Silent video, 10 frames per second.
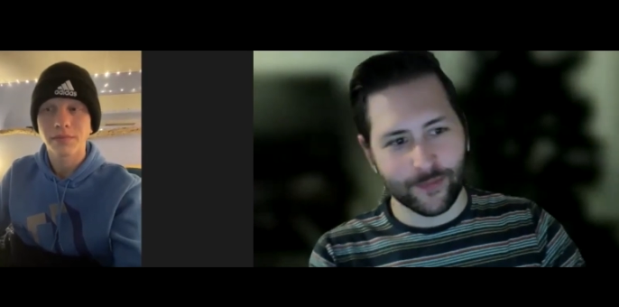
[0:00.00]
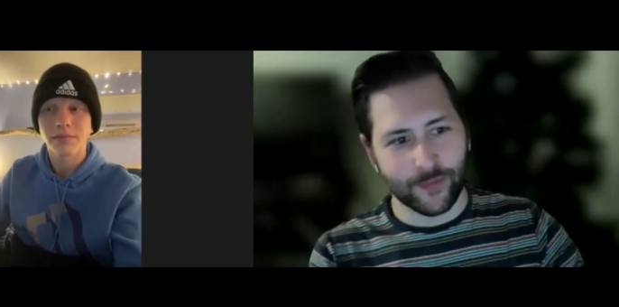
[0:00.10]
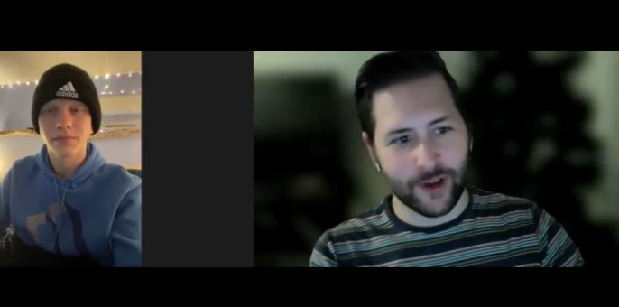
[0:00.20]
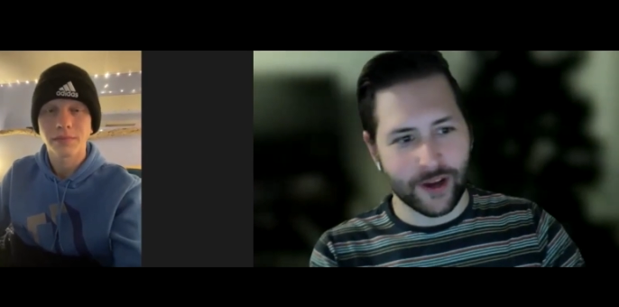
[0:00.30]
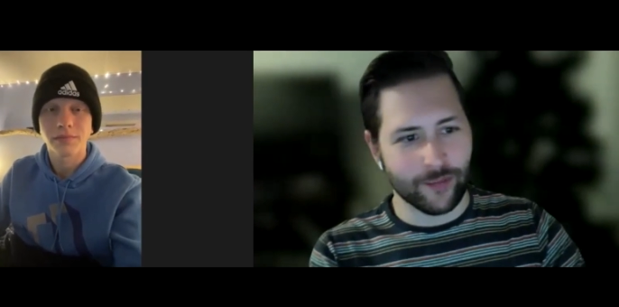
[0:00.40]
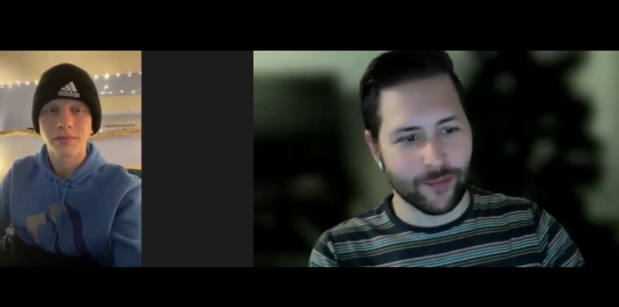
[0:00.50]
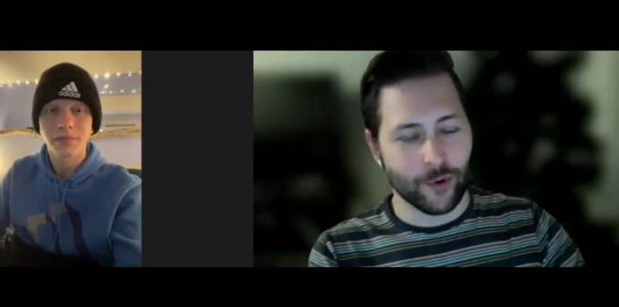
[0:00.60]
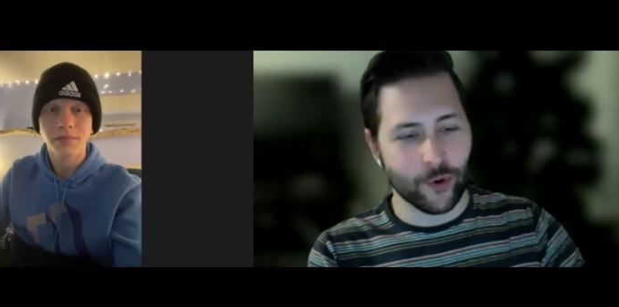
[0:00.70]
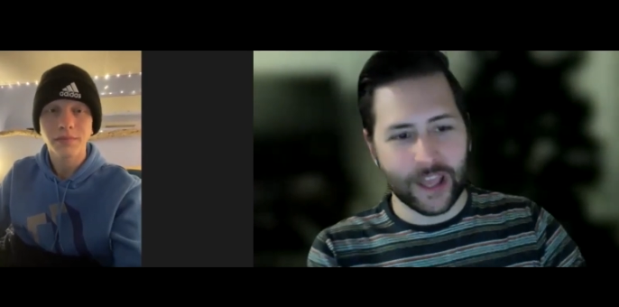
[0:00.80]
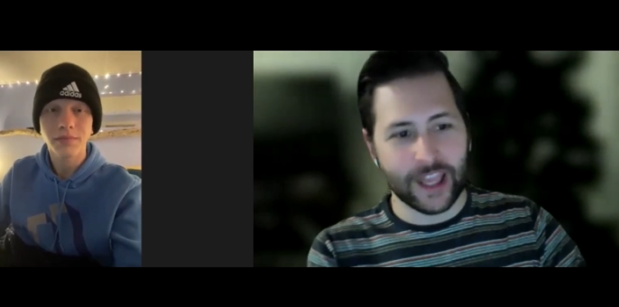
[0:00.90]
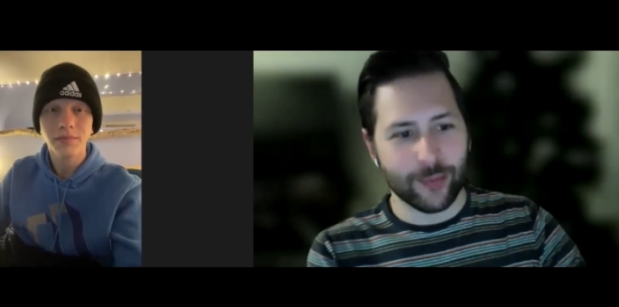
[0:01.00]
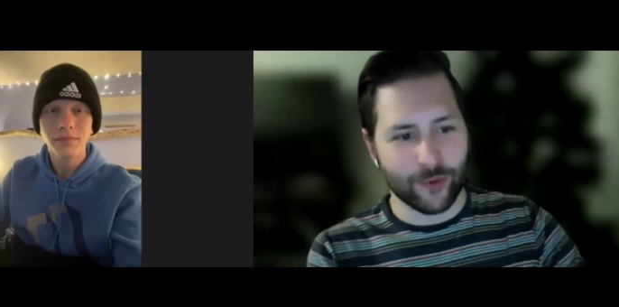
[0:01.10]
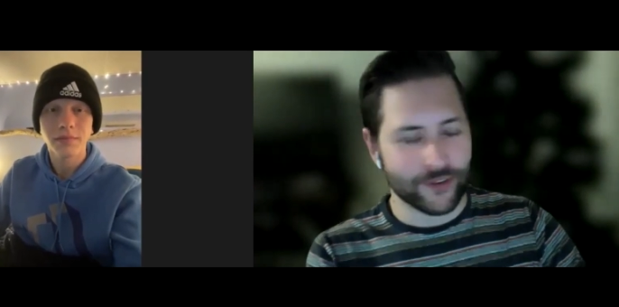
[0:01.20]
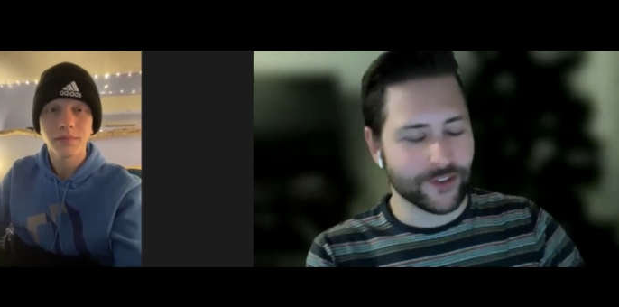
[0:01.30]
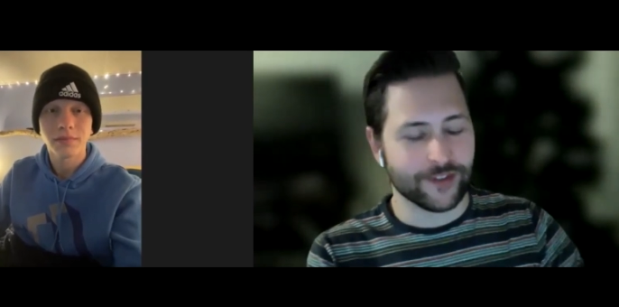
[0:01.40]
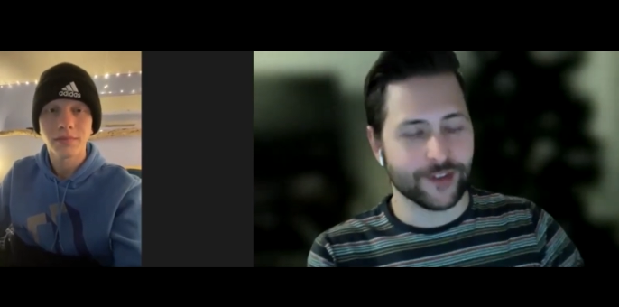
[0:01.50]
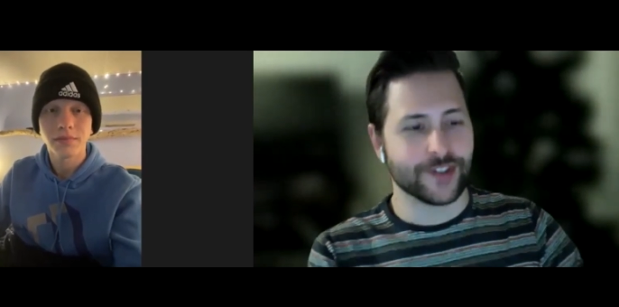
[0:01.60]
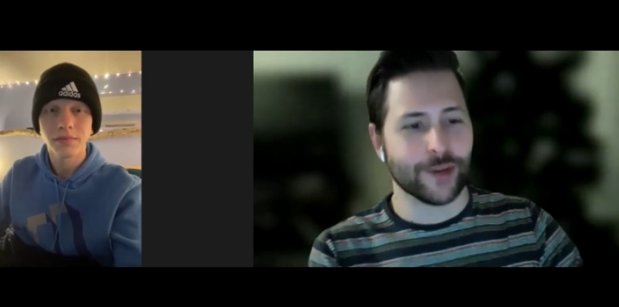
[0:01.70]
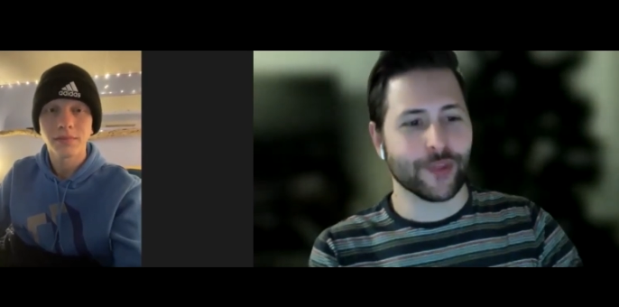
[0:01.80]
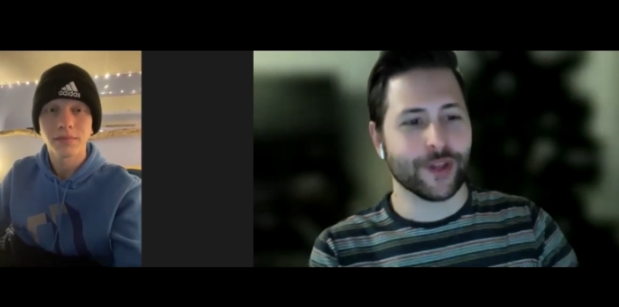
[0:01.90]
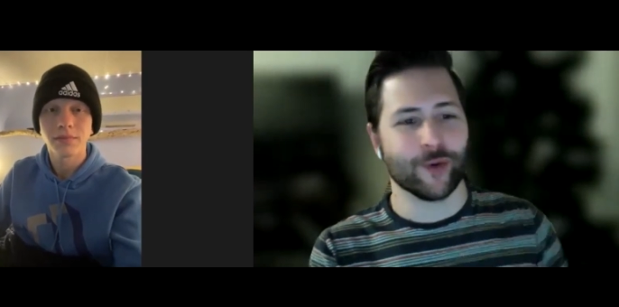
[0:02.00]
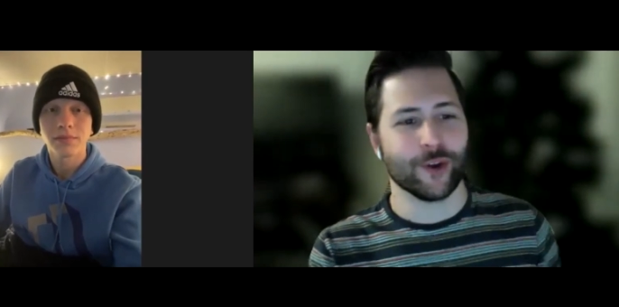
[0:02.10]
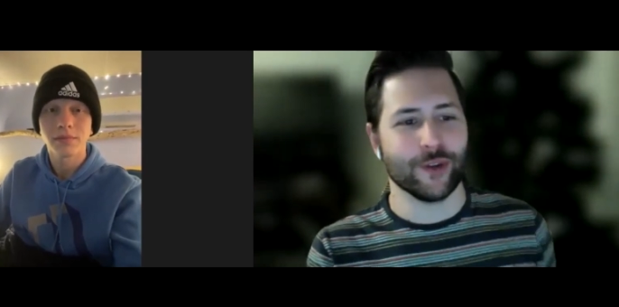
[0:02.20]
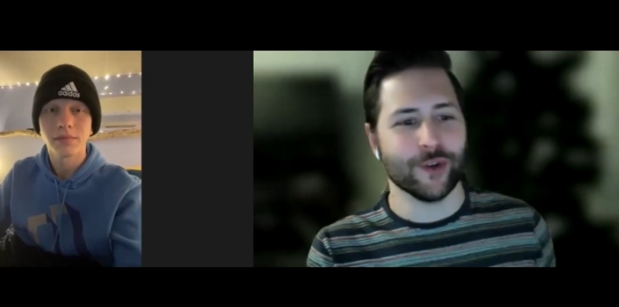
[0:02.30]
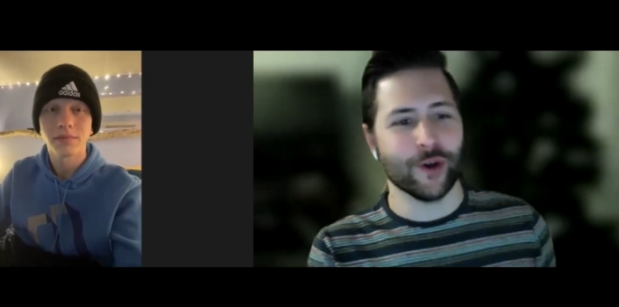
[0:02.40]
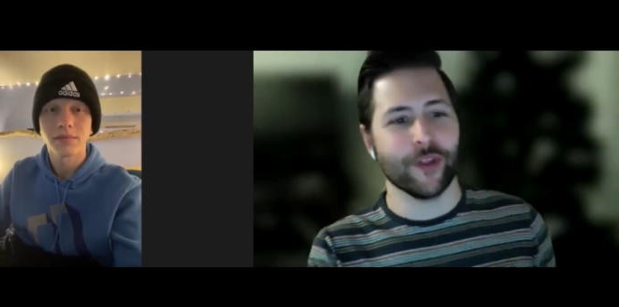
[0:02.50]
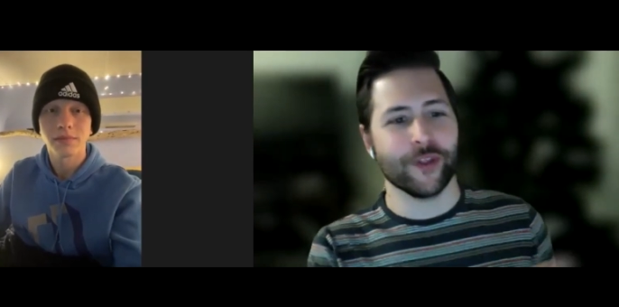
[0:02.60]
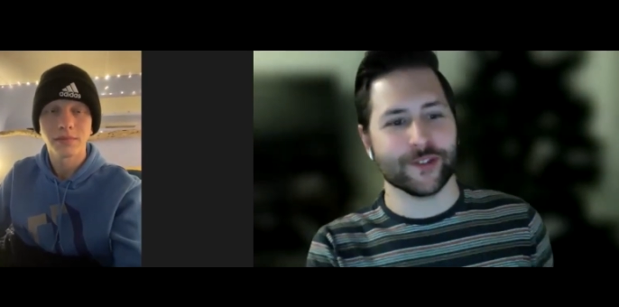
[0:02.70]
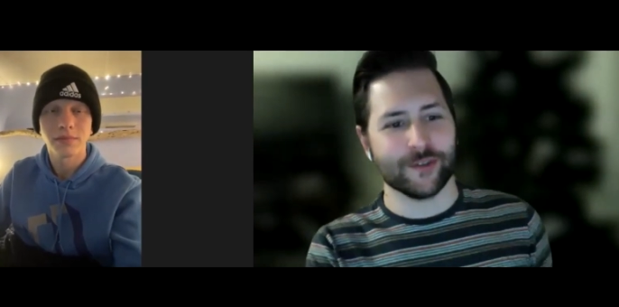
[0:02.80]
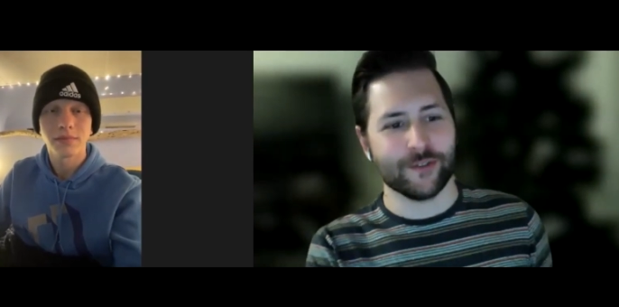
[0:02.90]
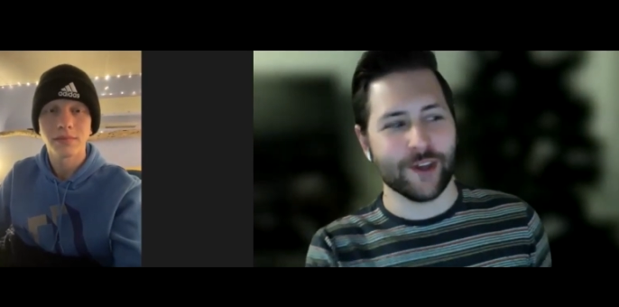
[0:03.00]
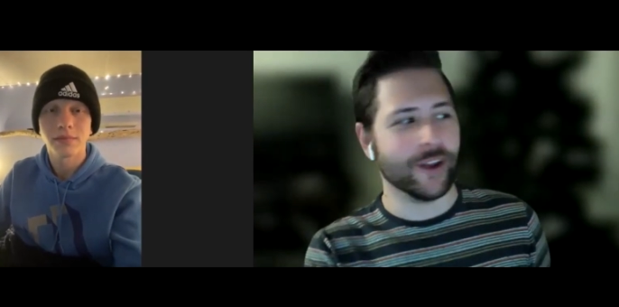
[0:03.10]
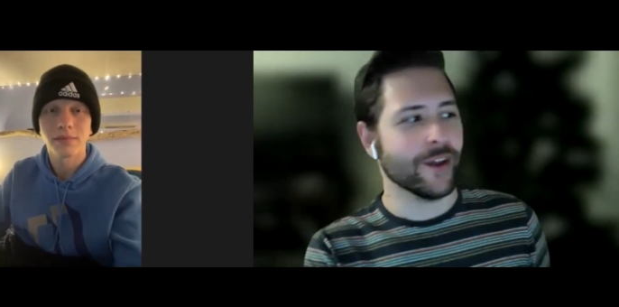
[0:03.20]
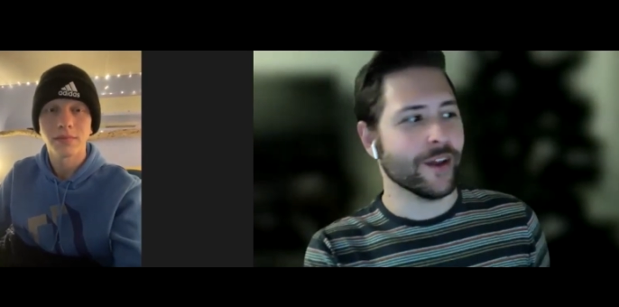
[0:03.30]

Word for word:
Speaker 1: uh, bowl game, or just something where you know that there's an event.